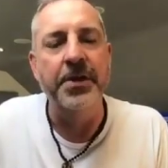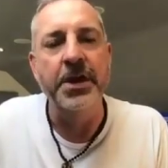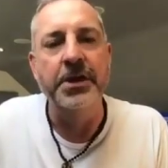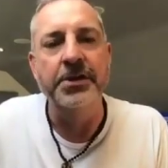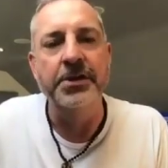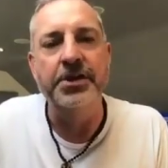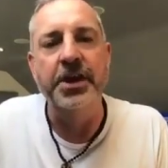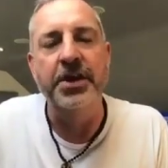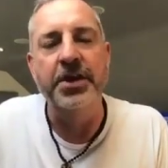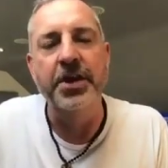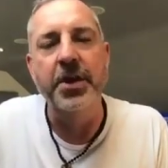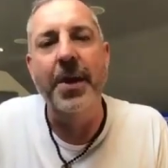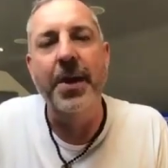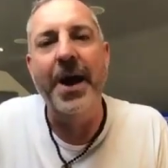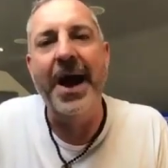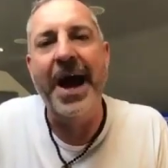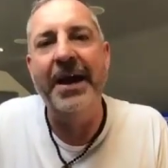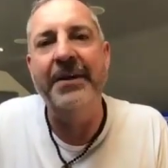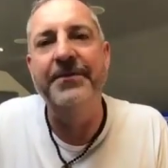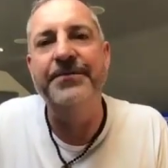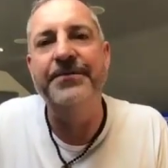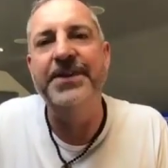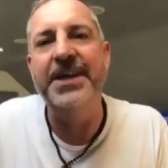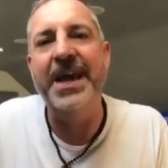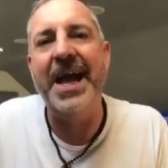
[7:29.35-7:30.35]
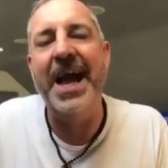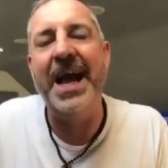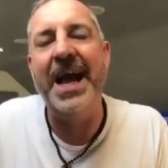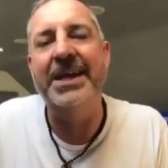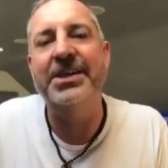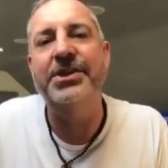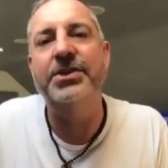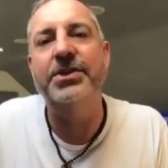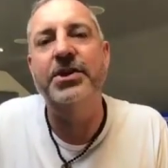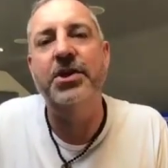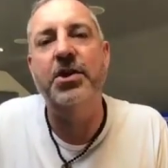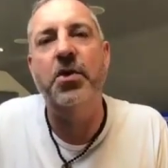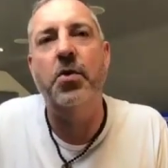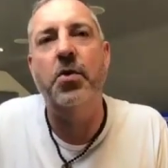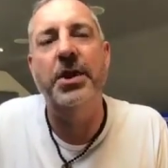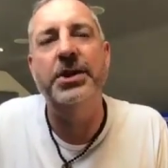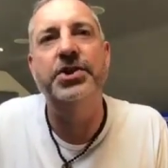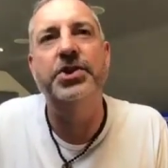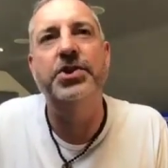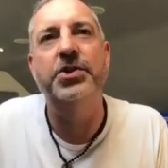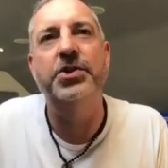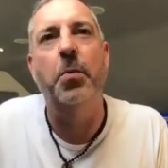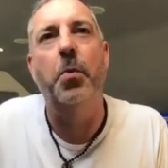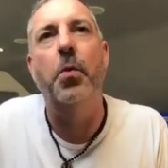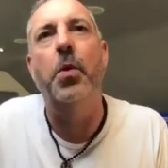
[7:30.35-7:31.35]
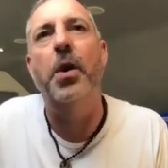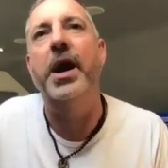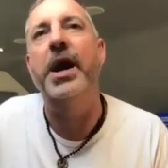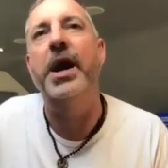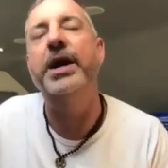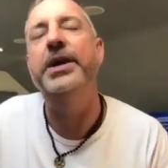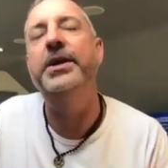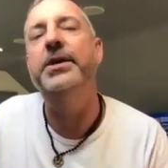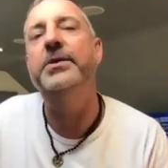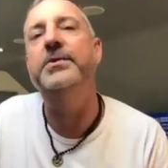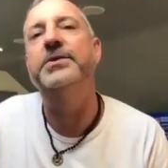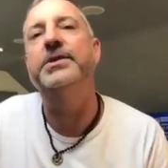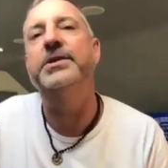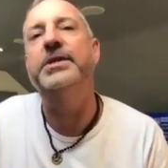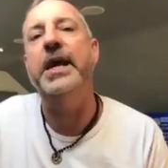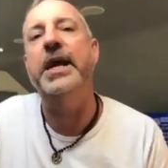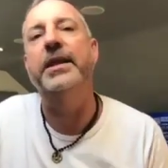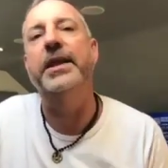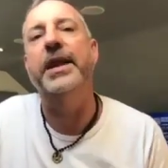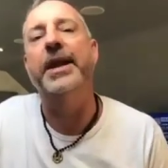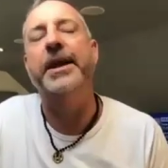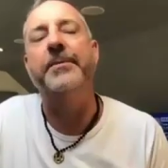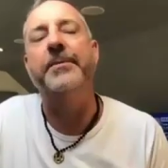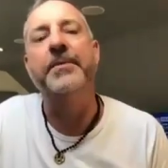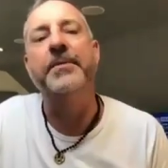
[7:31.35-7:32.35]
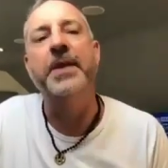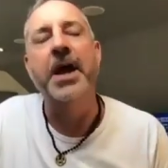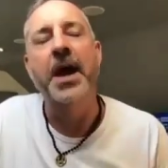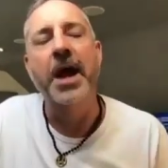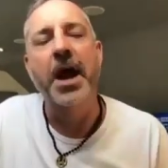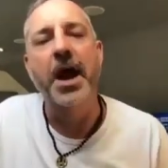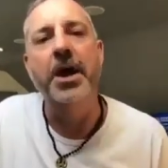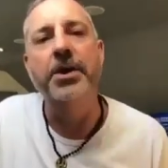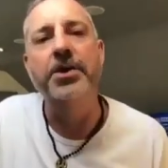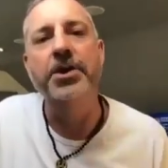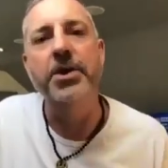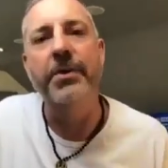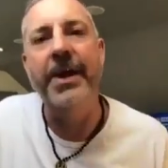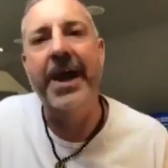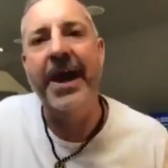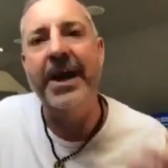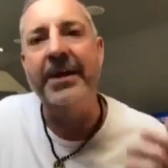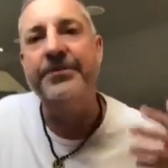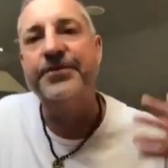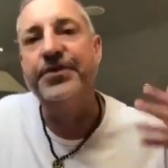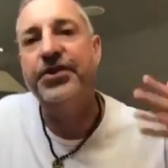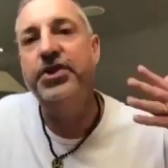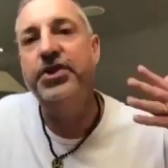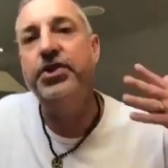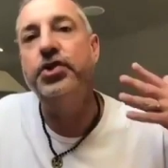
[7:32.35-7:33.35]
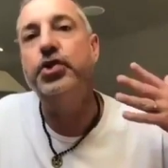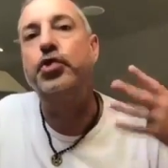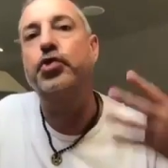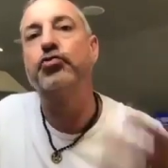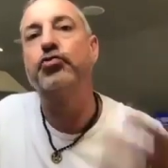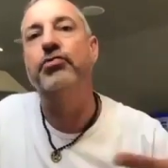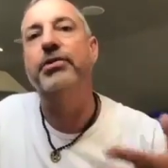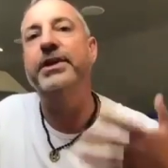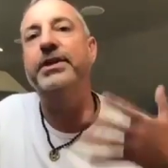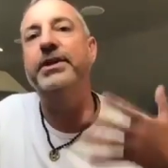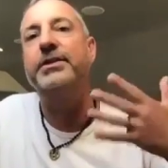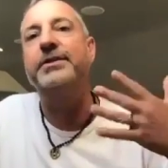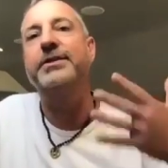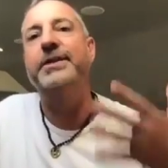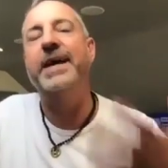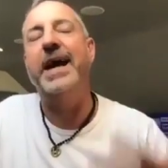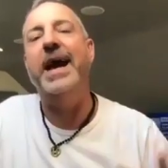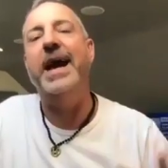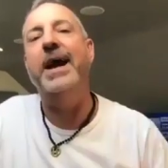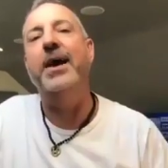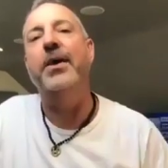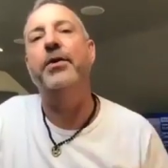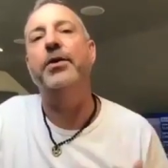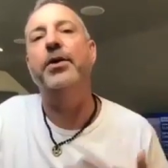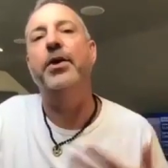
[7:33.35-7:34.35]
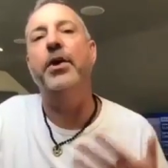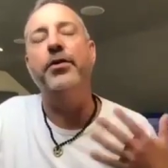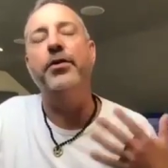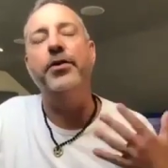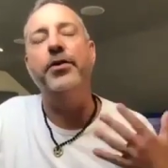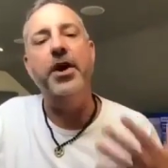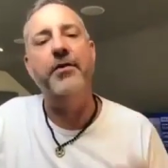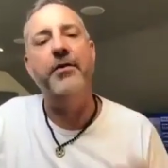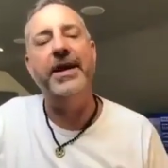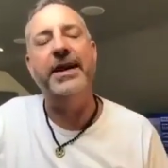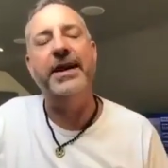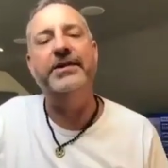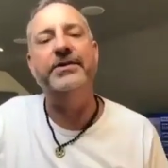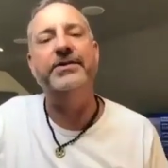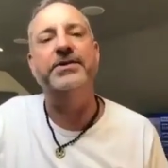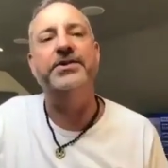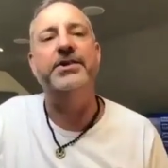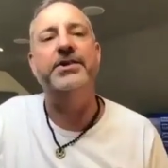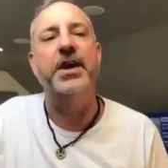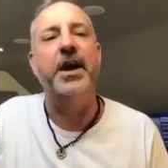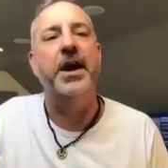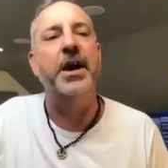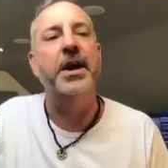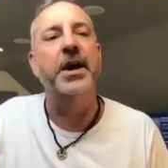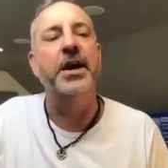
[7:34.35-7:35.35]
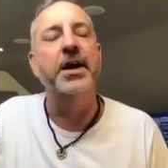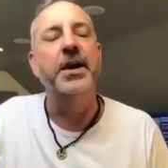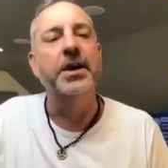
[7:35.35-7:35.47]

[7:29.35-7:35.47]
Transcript: So you have to ask the question, why are you selling? And you have to drill down on their answer.